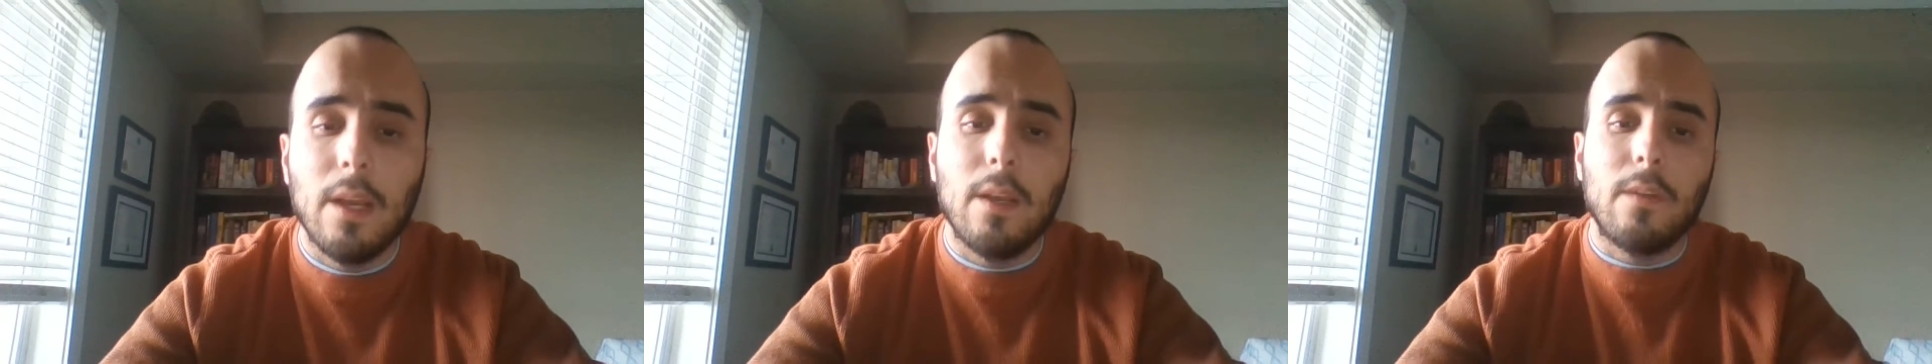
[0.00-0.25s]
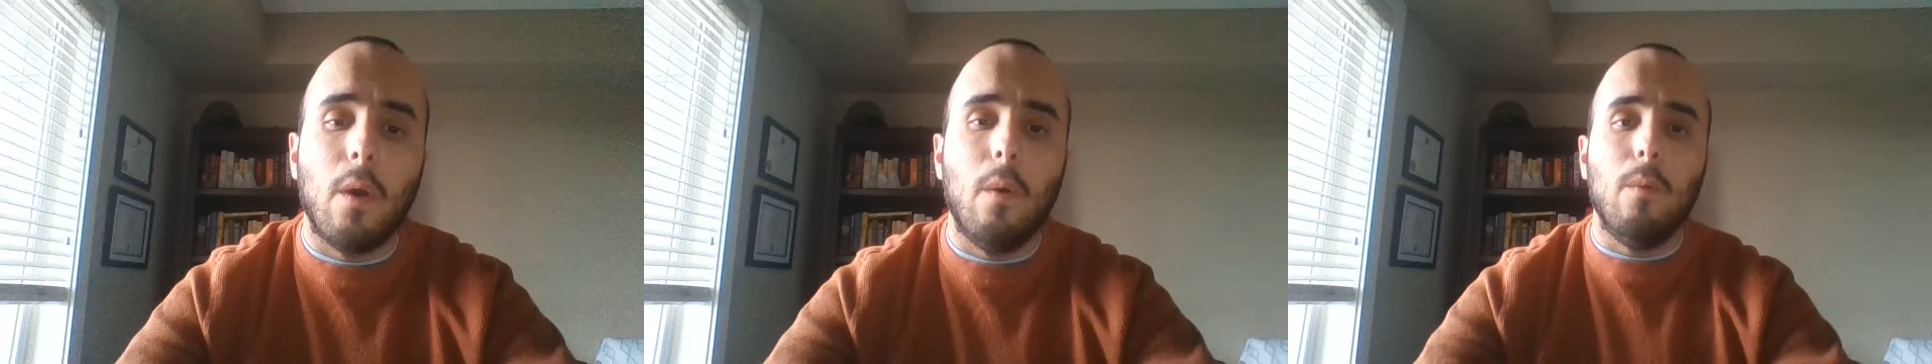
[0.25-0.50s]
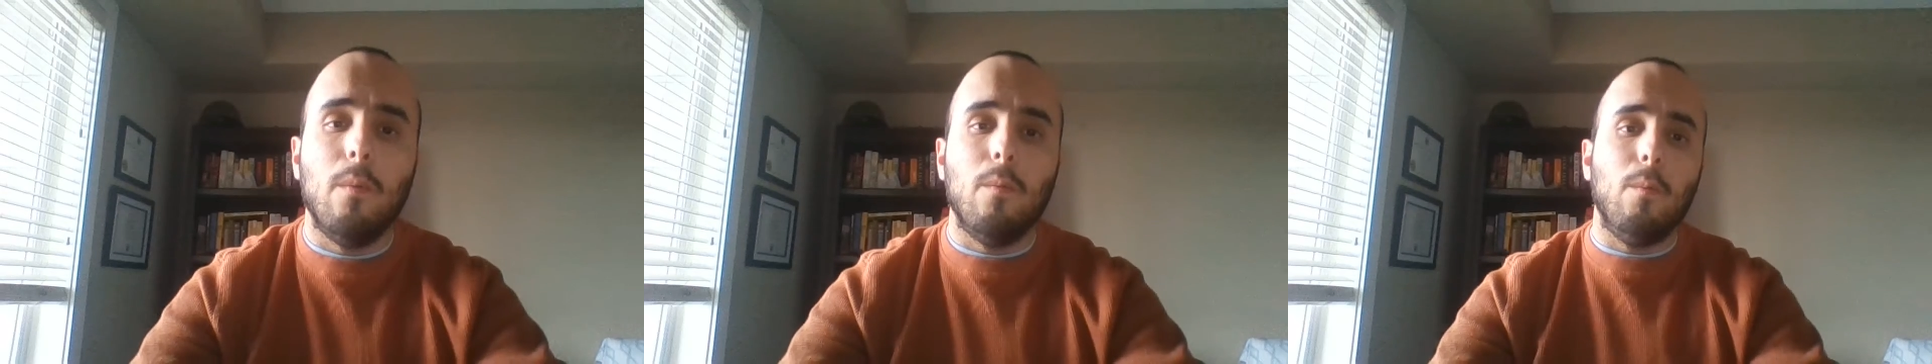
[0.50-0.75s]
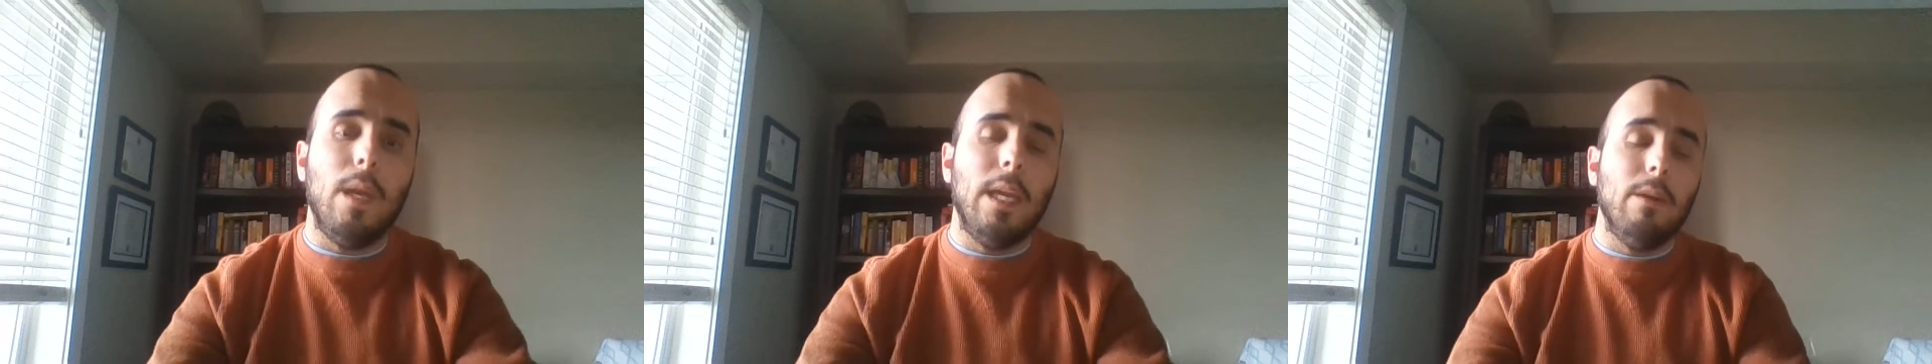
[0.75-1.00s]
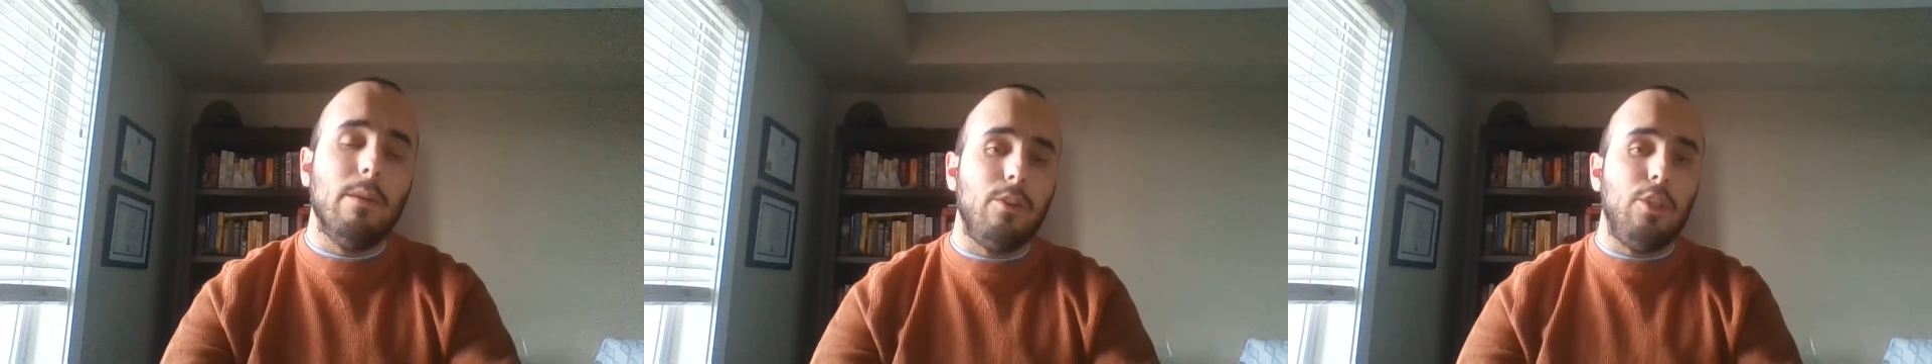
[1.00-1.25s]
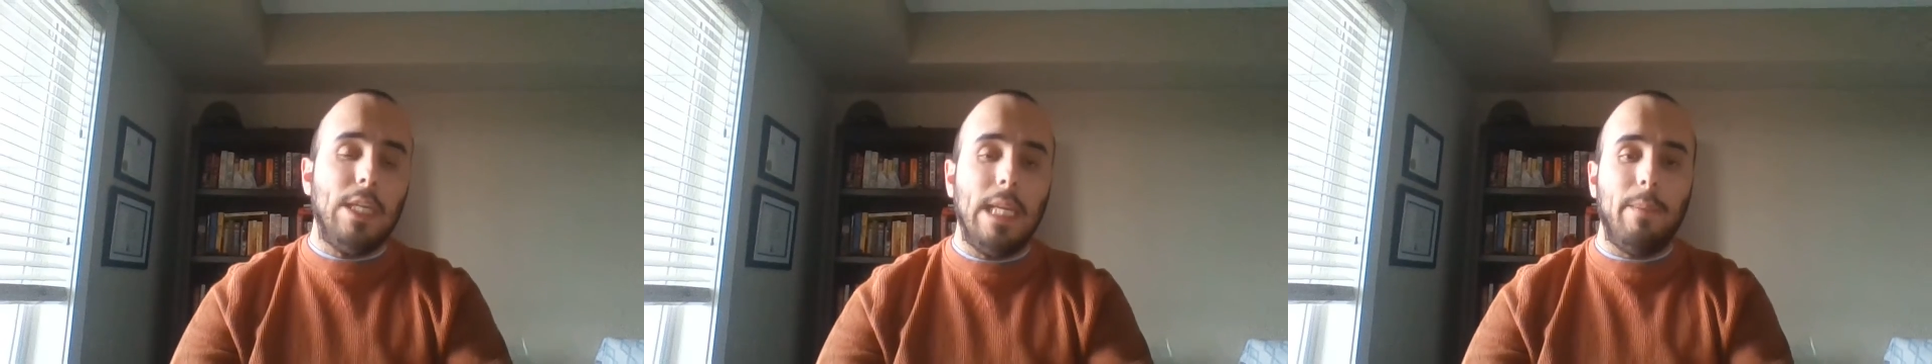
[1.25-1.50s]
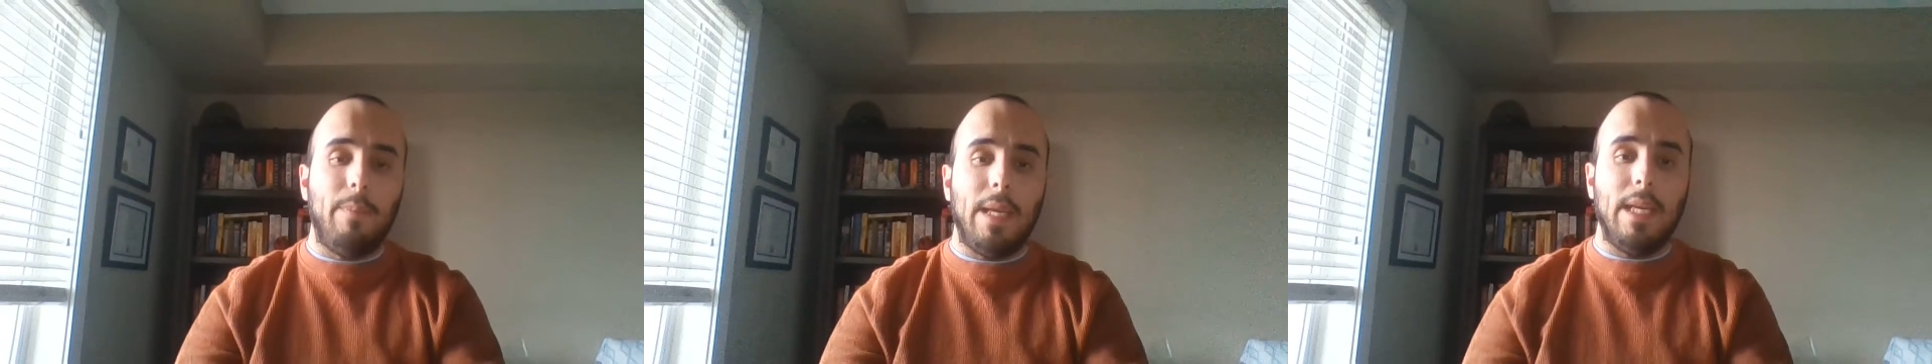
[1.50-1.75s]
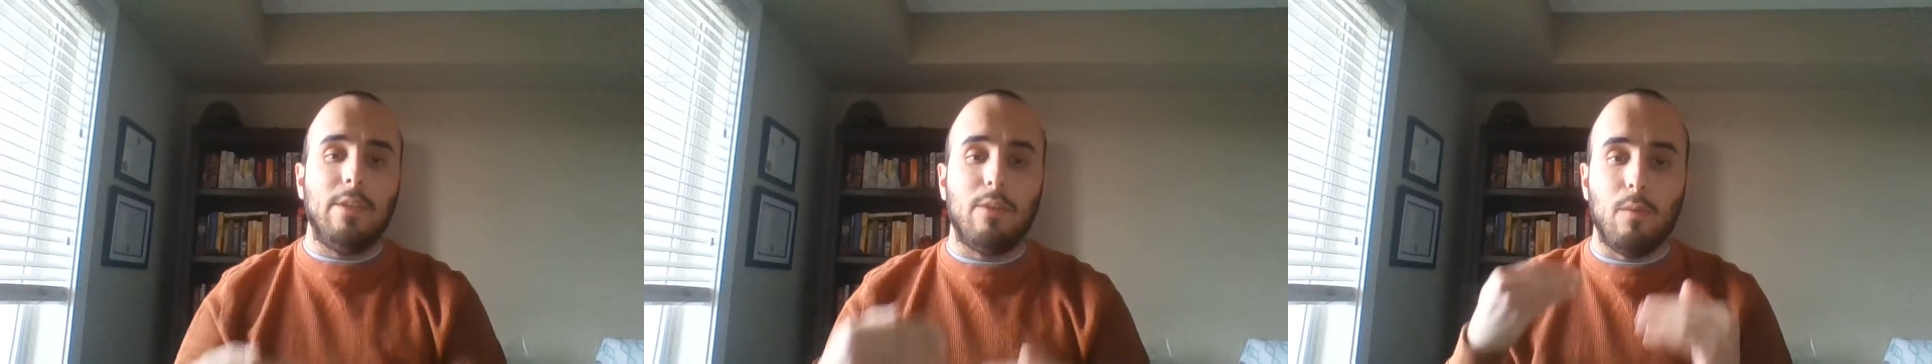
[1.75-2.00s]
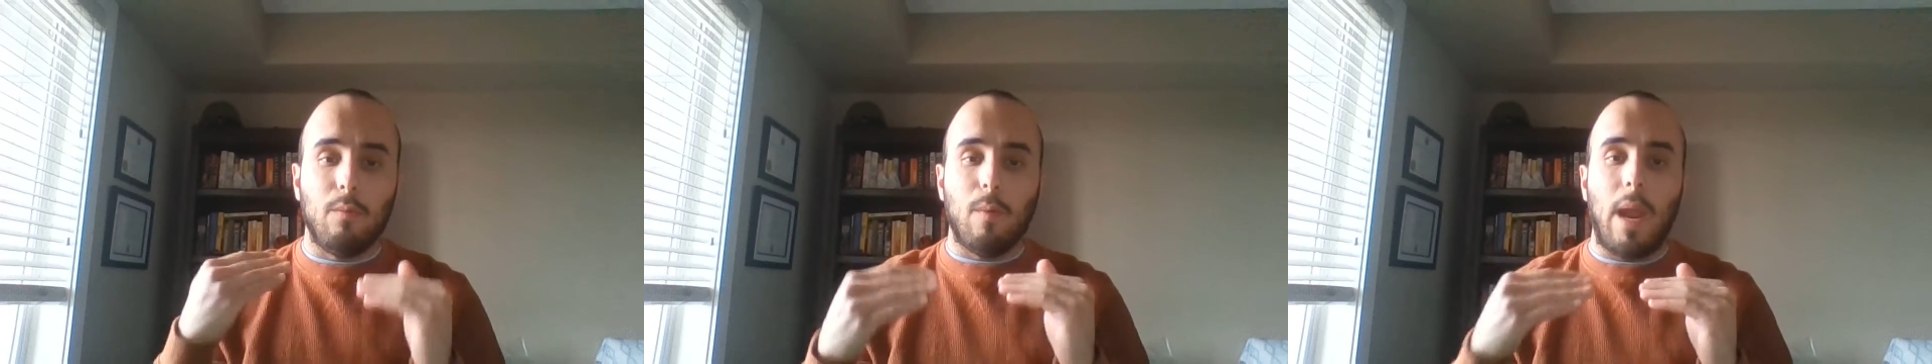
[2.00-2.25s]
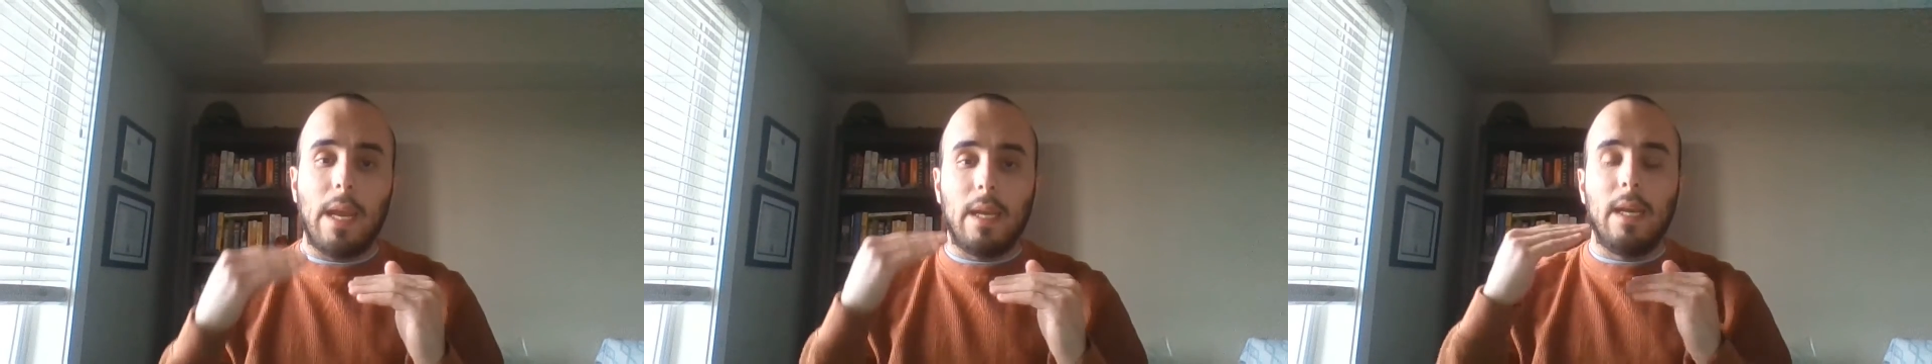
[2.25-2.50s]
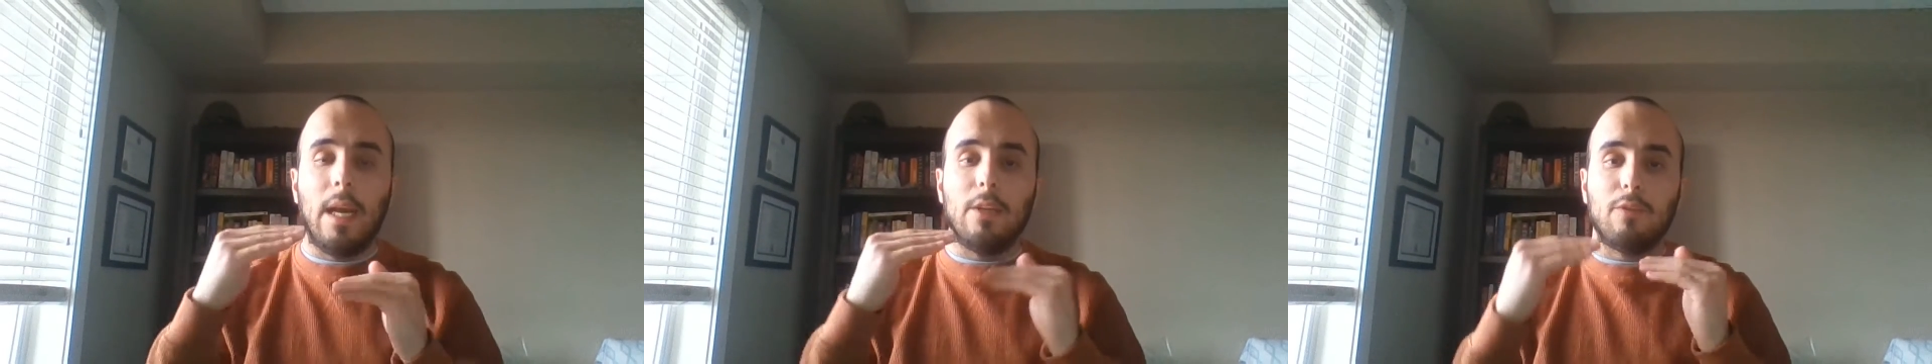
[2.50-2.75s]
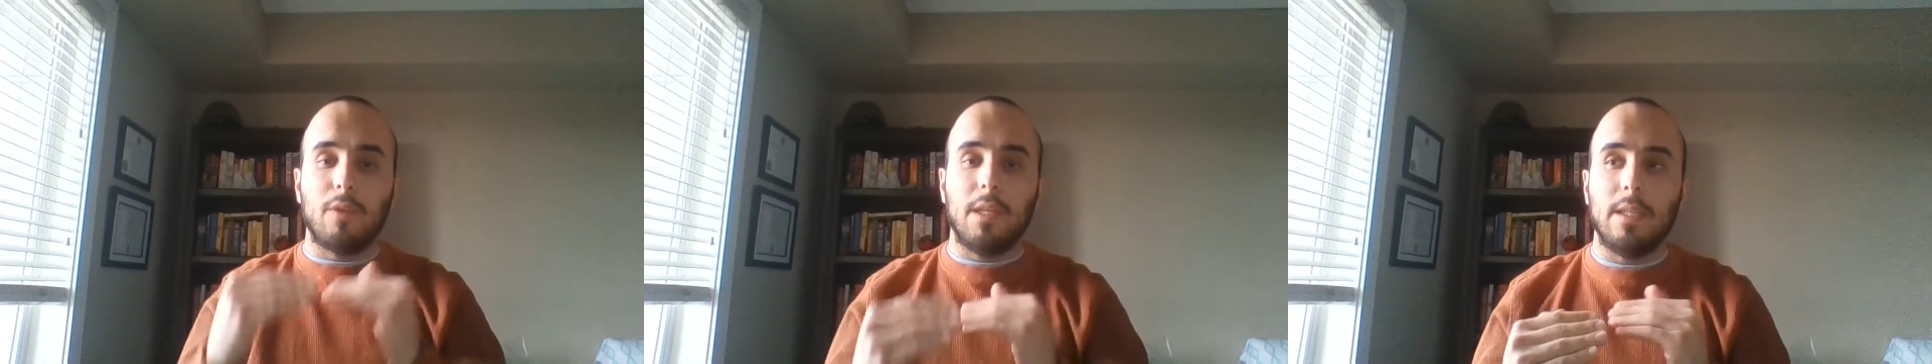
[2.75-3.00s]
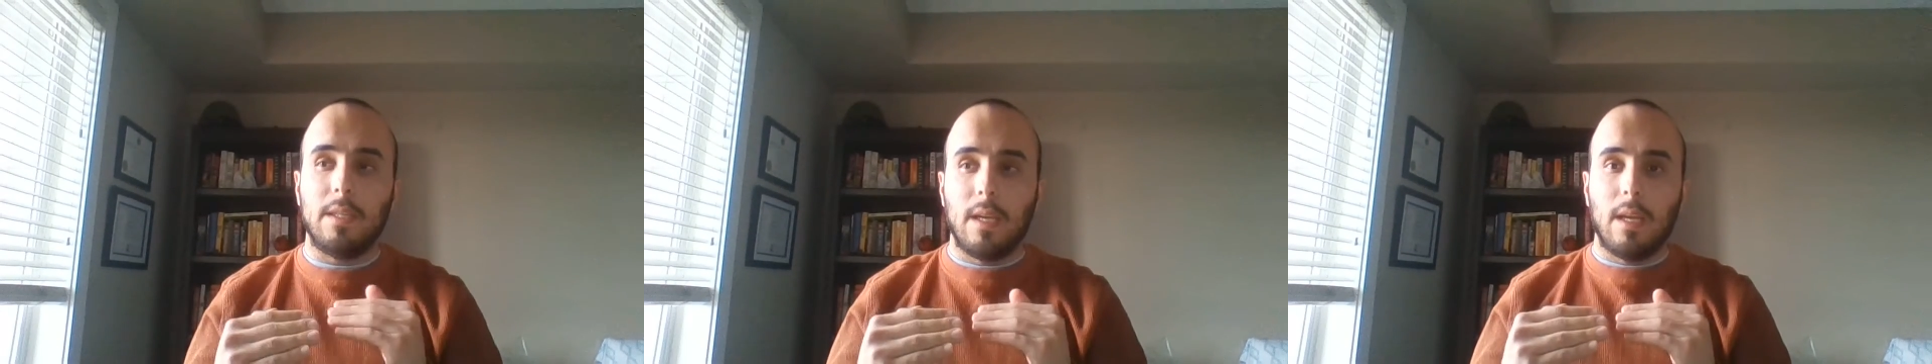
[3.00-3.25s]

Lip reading: So we use GDP to rank countries.